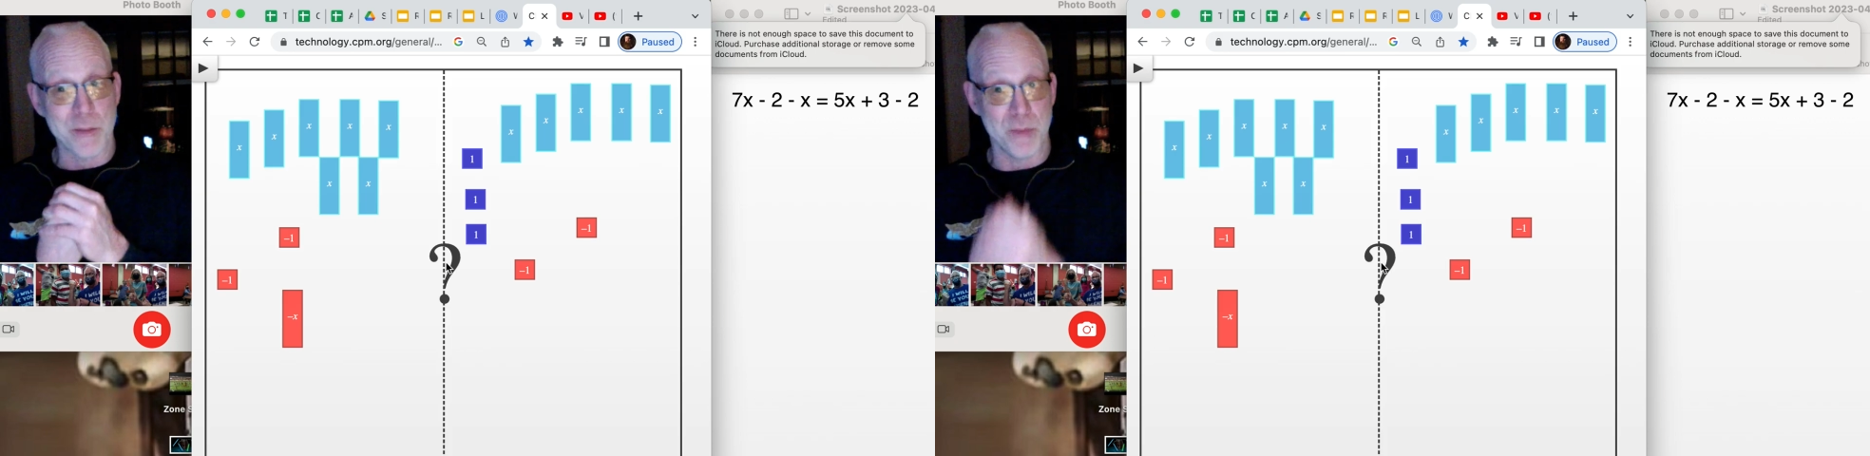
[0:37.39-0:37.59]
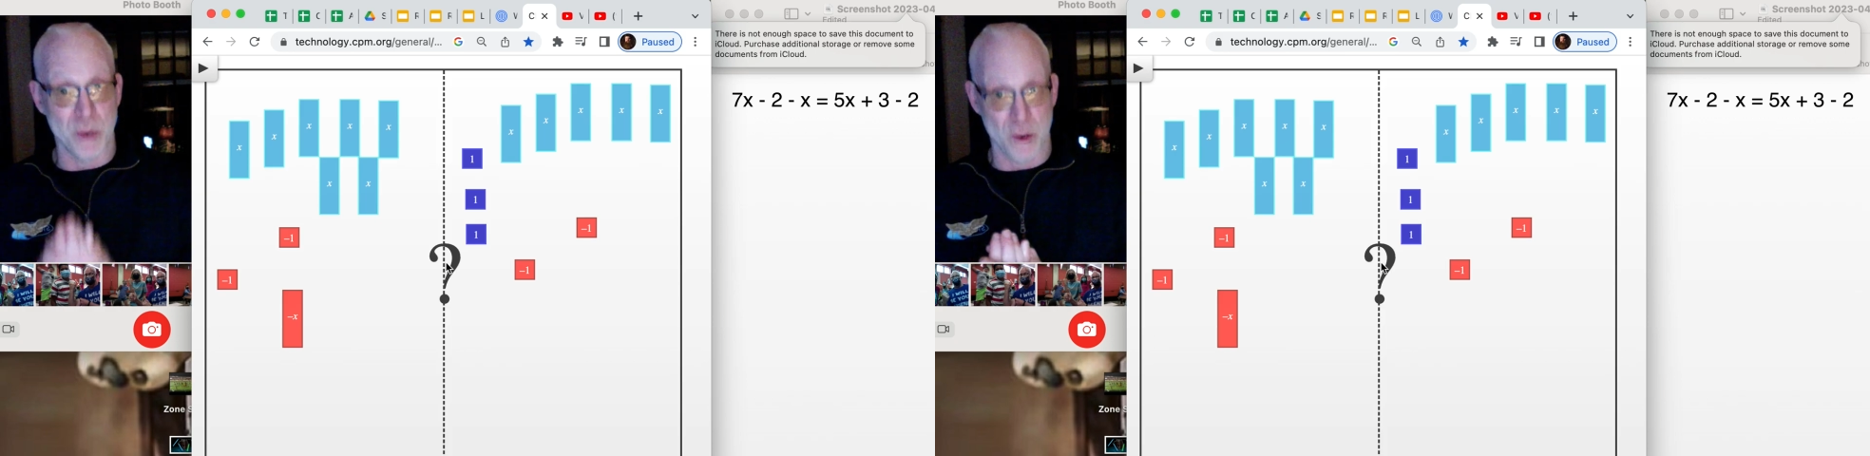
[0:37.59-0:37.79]

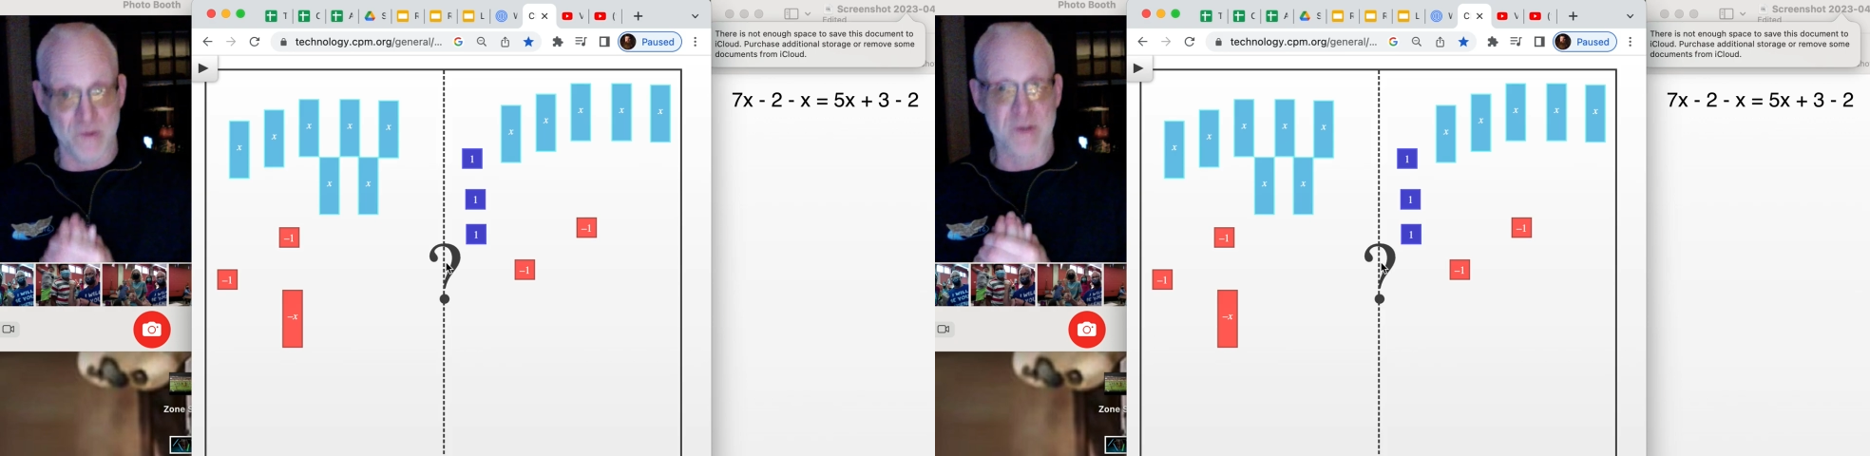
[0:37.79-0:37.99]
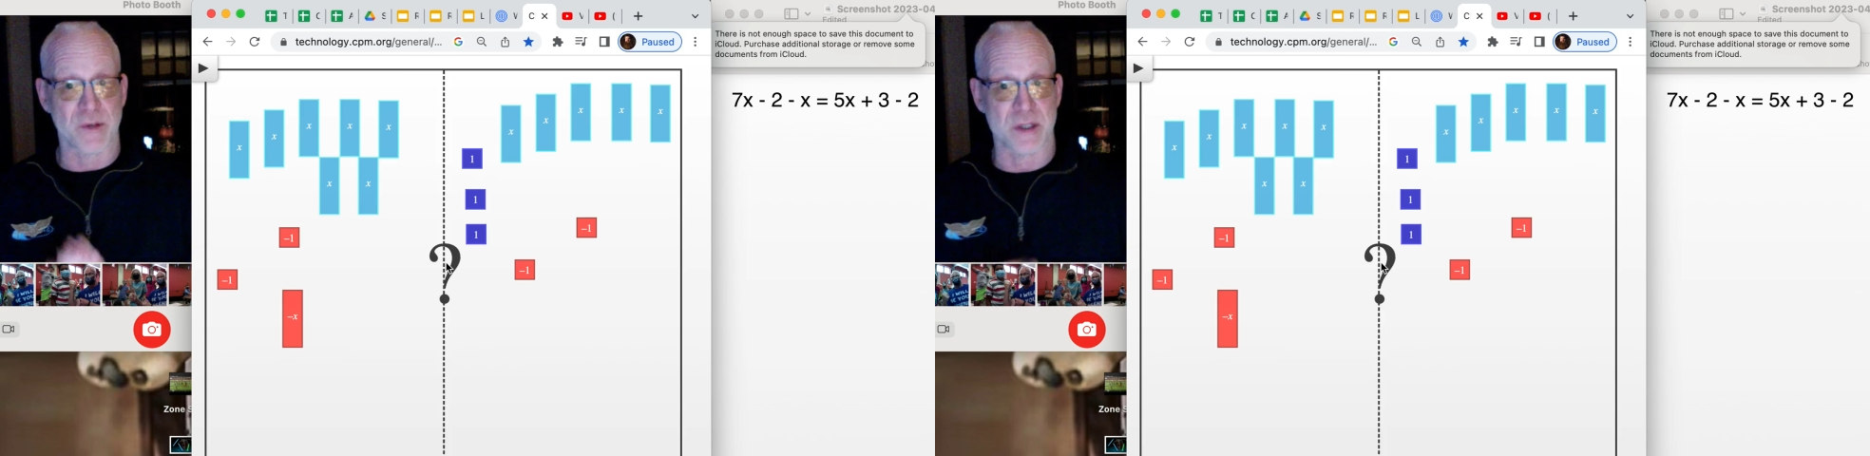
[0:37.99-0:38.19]

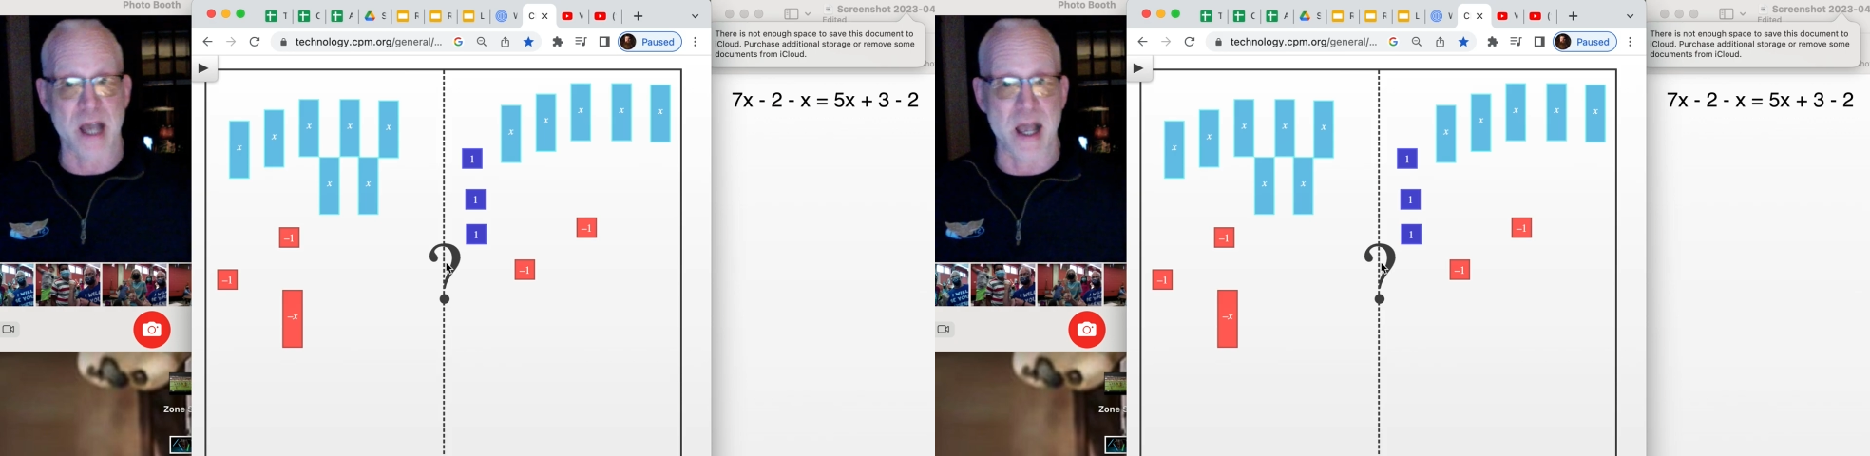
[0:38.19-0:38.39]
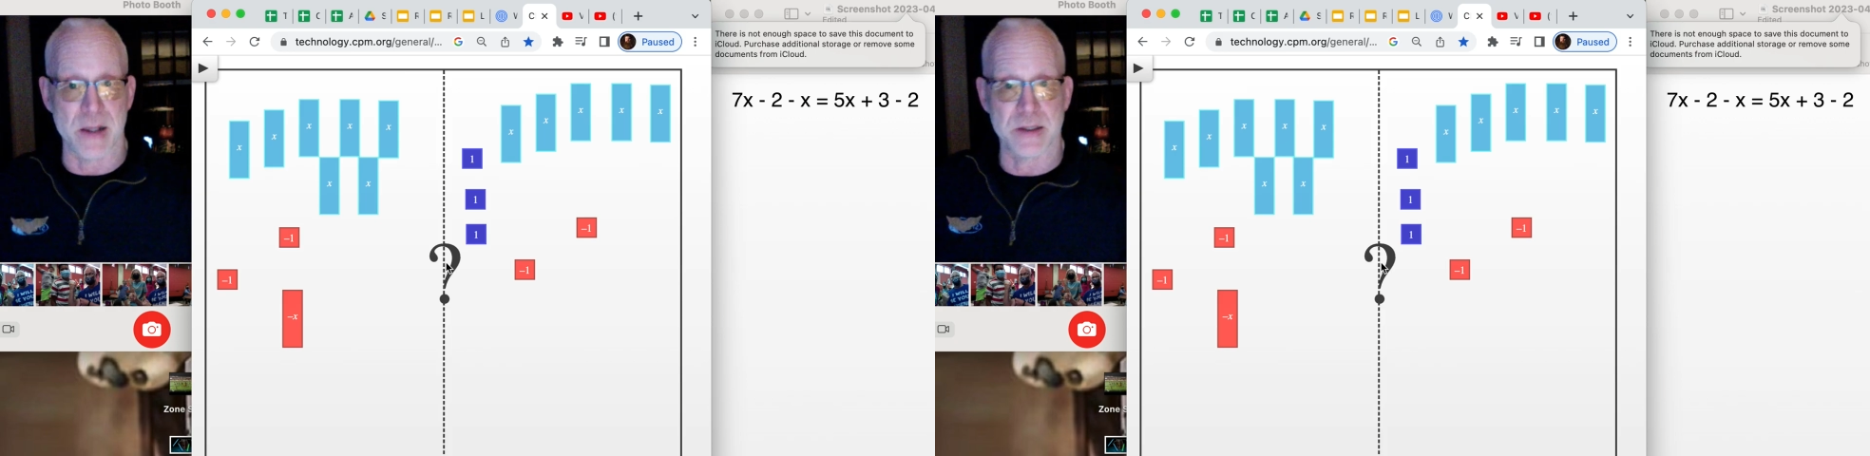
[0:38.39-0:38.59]
moves for
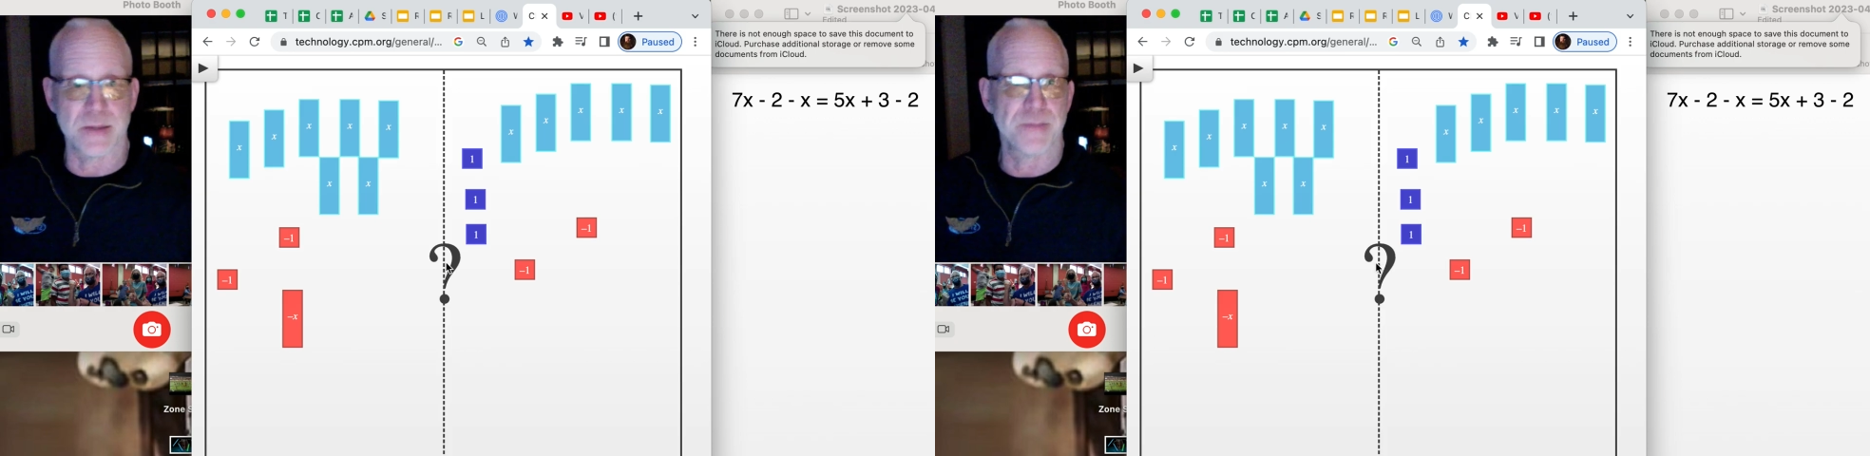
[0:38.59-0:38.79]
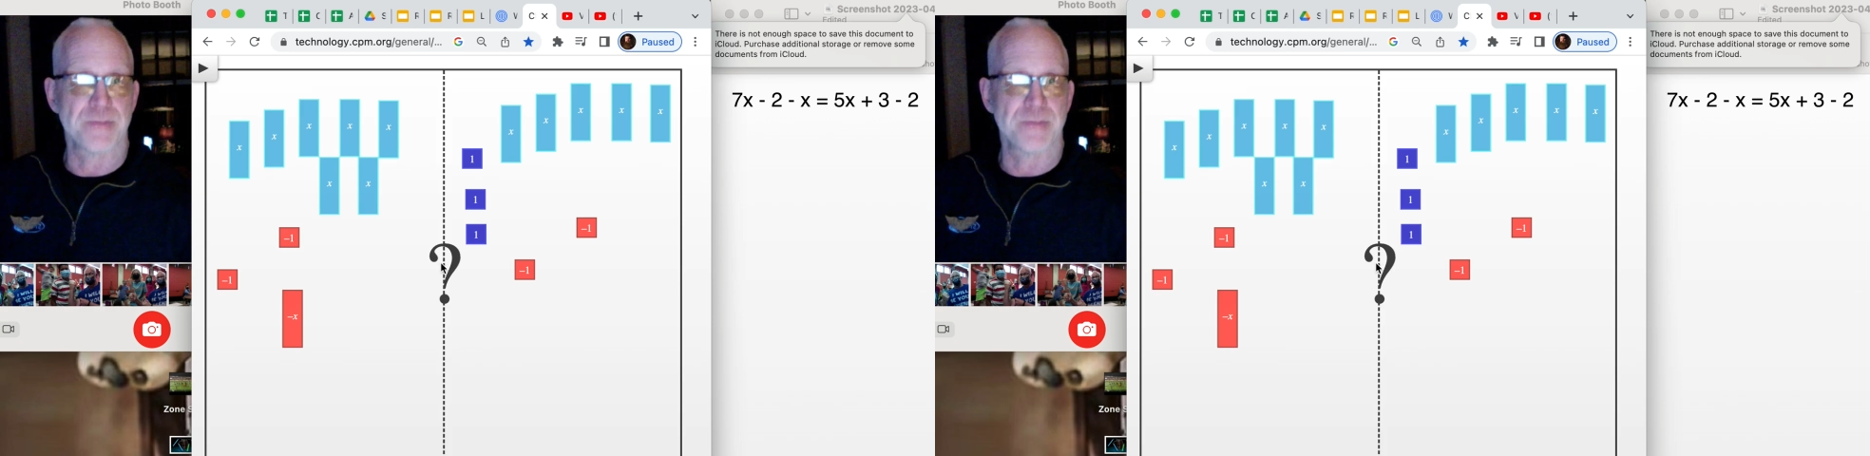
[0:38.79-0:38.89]
tiles?